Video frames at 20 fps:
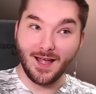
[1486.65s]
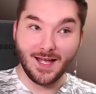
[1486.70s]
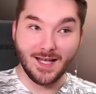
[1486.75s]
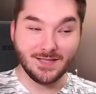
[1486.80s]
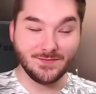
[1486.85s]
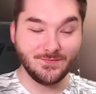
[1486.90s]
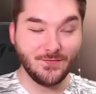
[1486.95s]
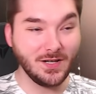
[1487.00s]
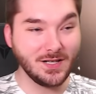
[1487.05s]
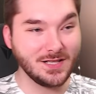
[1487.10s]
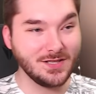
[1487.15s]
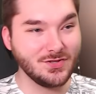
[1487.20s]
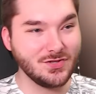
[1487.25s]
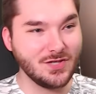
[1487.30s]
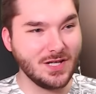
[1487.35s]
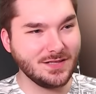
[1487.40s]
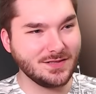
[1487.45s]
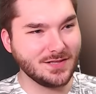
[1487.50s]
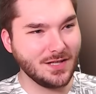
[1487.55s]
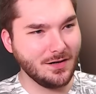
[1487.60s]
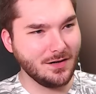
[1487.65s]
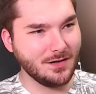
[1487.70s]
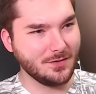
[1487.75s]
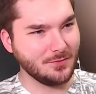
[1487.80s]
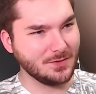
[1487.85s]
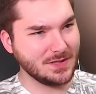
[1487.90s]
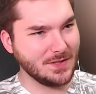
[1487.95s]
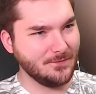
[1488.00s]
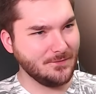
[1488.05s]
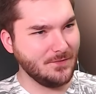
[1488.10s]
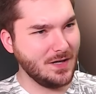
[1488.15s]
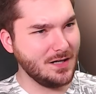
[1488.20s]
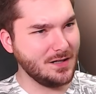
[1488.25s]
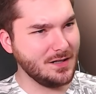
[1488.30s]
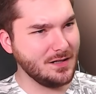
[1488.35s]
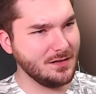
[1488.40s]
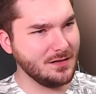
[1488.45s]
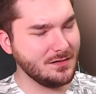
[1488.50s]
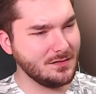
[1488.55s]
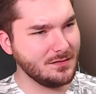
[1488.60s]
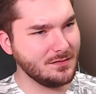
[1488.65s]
It's fucking Jigsaw. What the fuck?